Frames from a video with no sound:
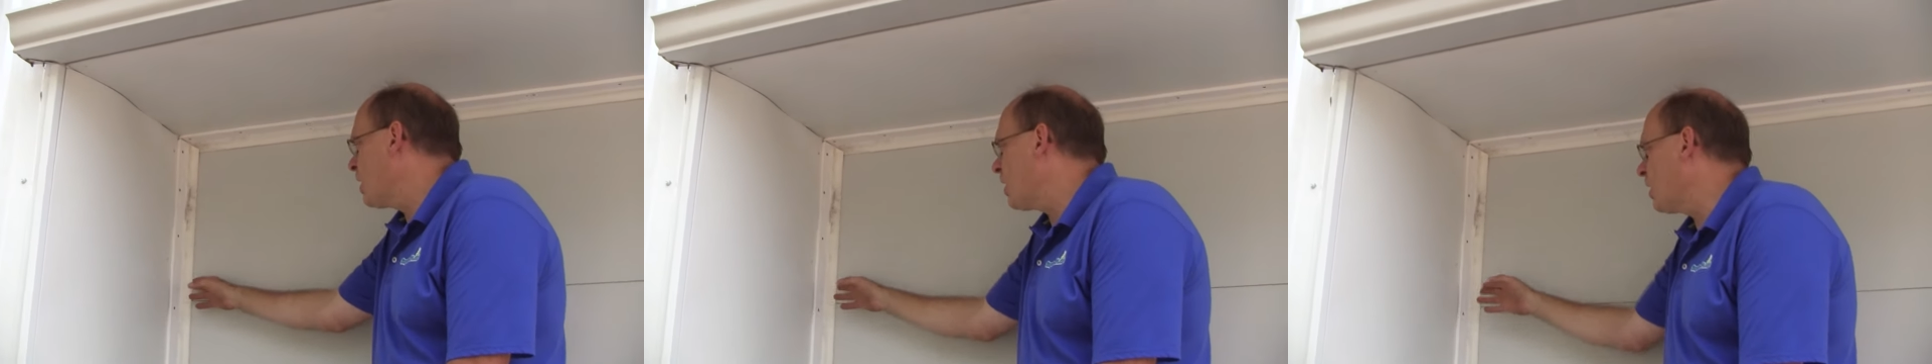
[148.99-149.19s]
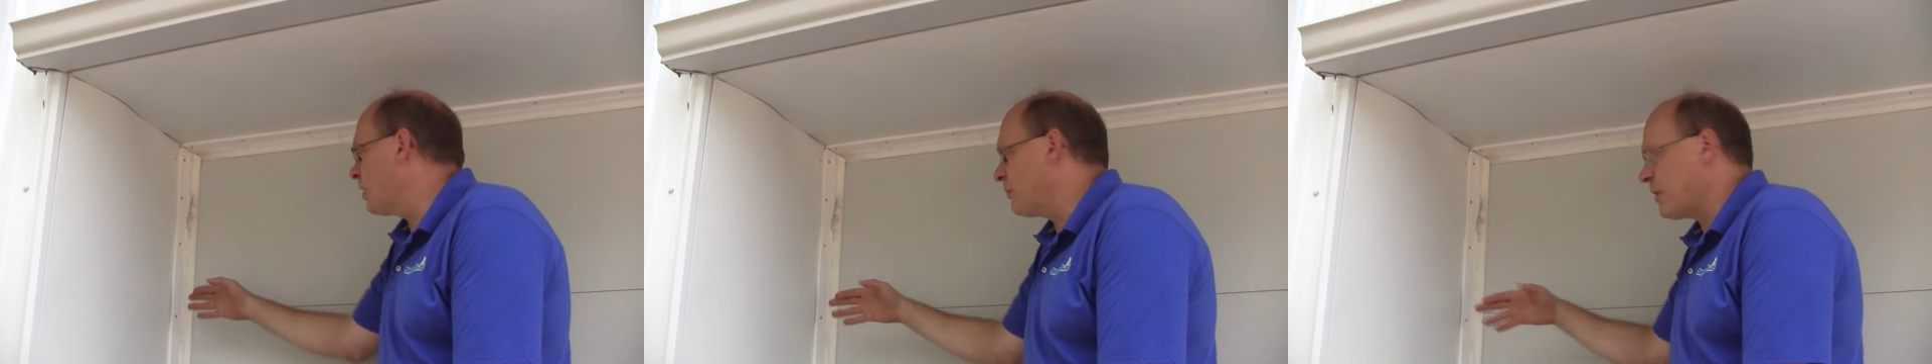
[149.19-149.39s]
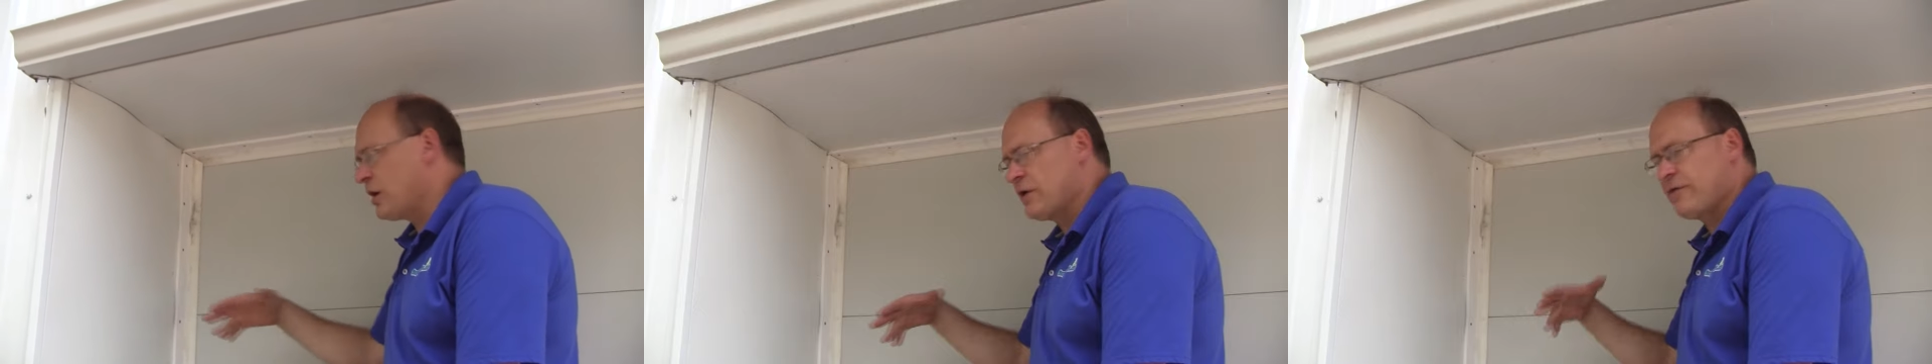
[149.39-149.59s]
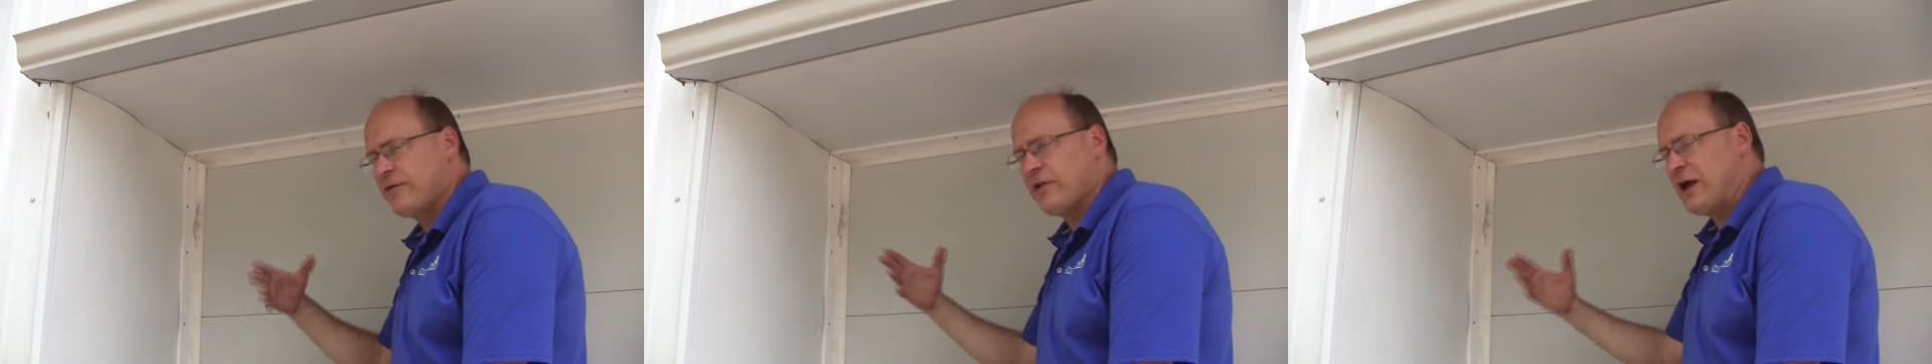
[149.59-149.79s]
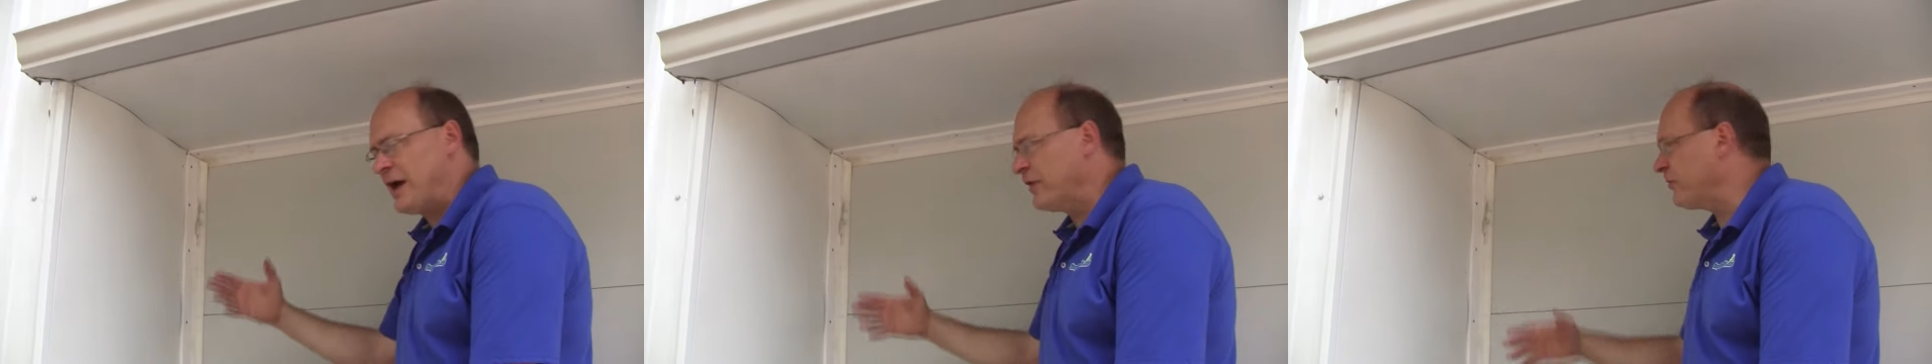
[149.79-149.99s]
um, our
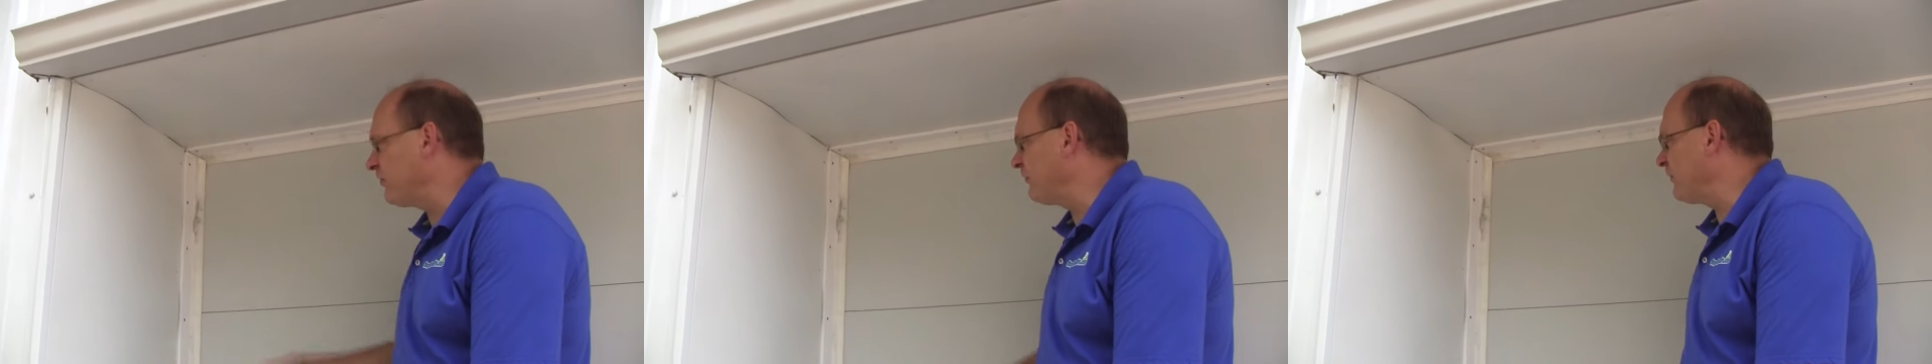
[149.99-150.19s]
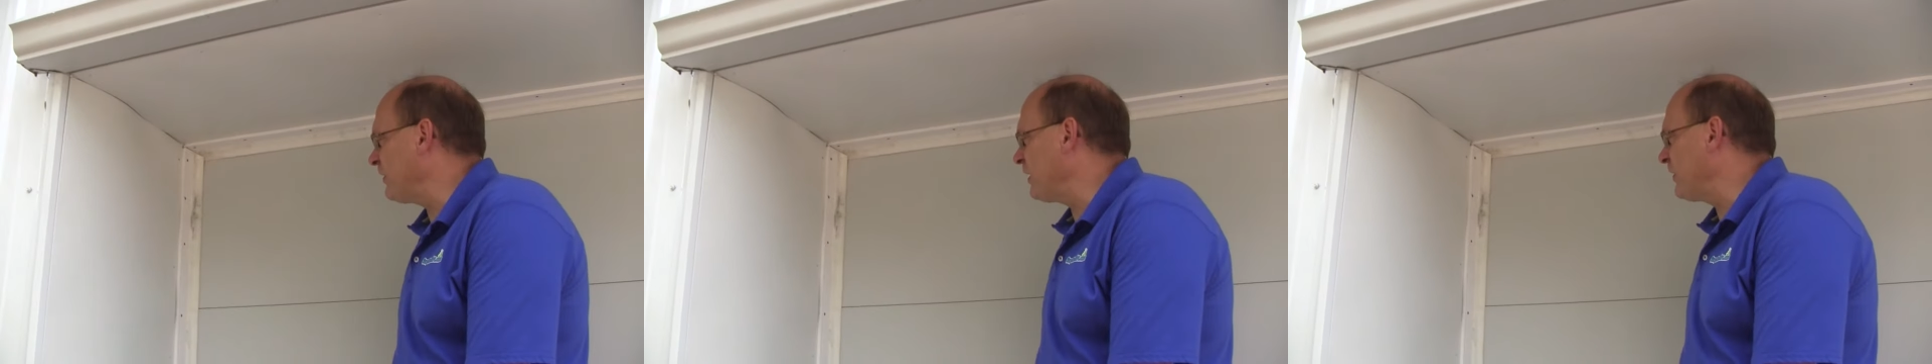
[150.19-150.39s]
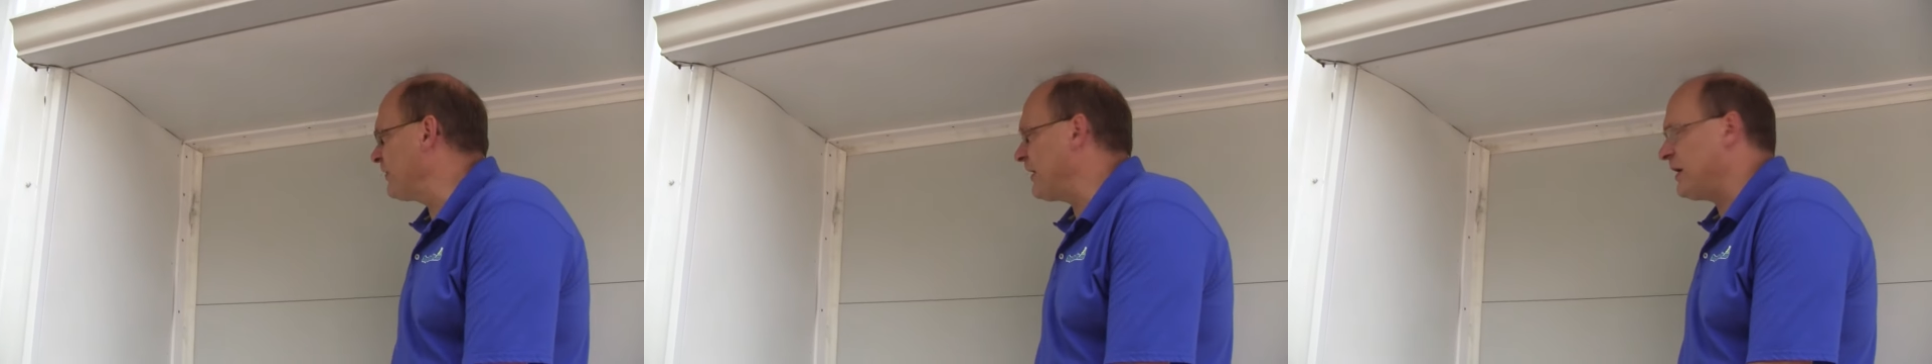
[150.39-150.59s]
philosophy on